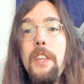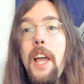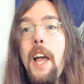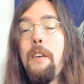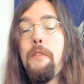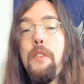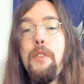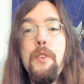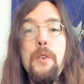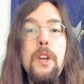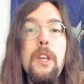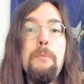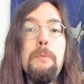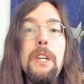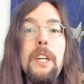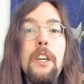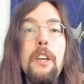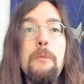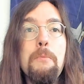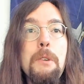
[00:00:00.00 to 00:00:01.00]
They have a
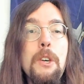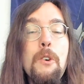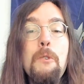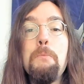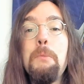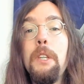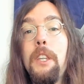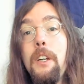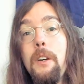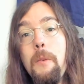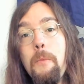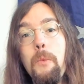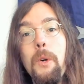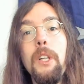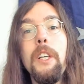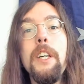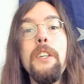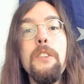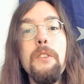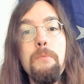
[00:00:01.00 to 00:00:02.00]
30-minute commute, but they're
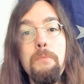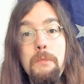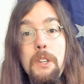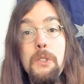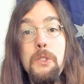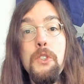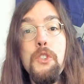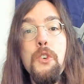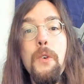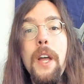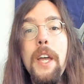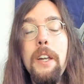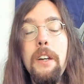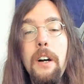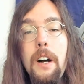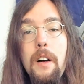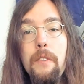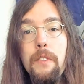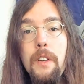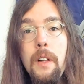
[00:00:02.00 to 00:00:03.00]
willing to, there's a trade-off,